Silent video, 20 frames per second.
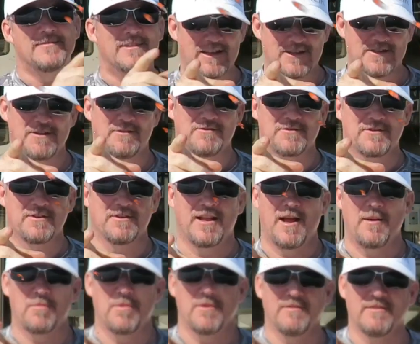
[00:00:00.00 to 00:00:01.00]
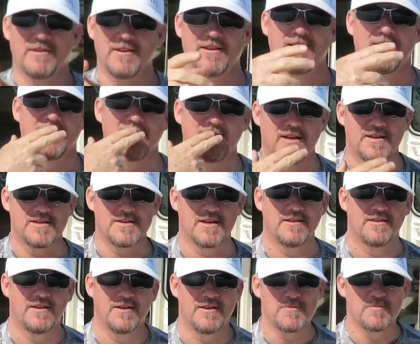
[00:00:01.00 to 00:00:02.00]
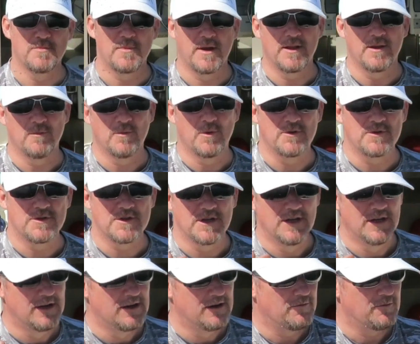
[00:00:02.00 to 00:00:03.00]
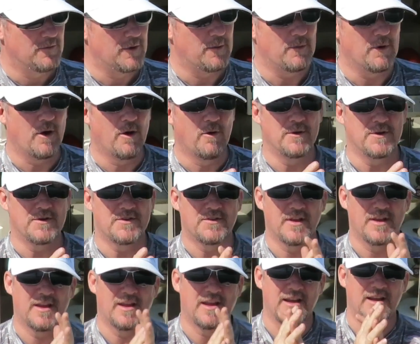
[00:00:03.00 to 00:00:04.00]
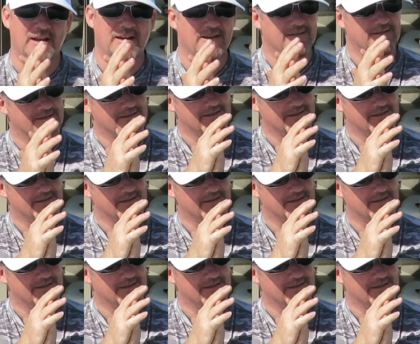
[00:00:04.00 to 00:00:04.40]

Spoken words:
that's seriously gonna happen. All right, okay, so this made the mooch. Remember, always take care,